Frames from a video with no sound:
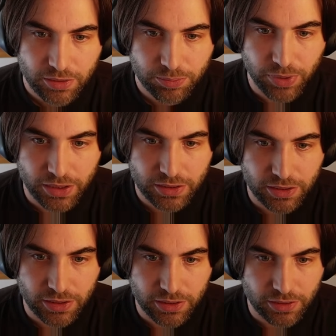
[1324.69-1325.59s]
But
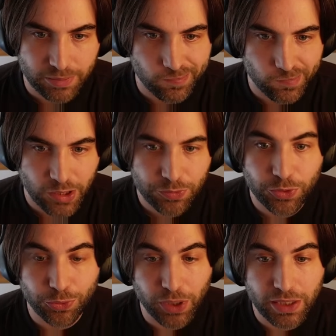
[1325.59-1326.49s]
if you
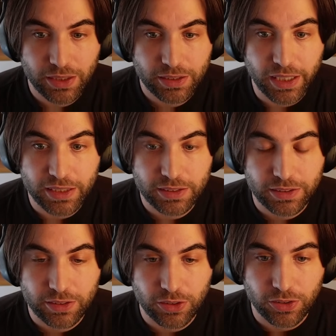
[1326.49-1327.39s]
write that
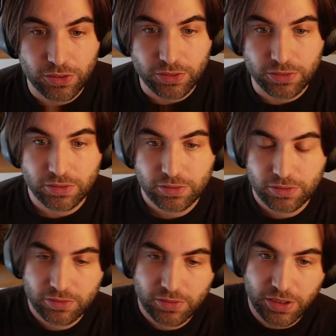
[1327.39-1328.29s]
on
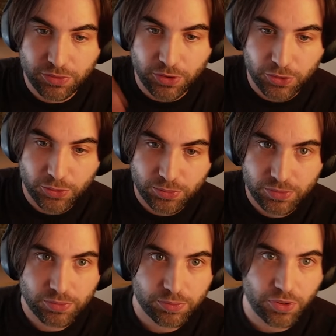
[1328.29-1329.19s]
the
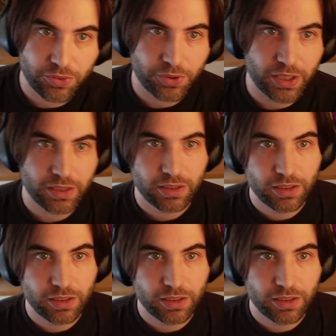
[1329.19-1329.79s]
forum thread,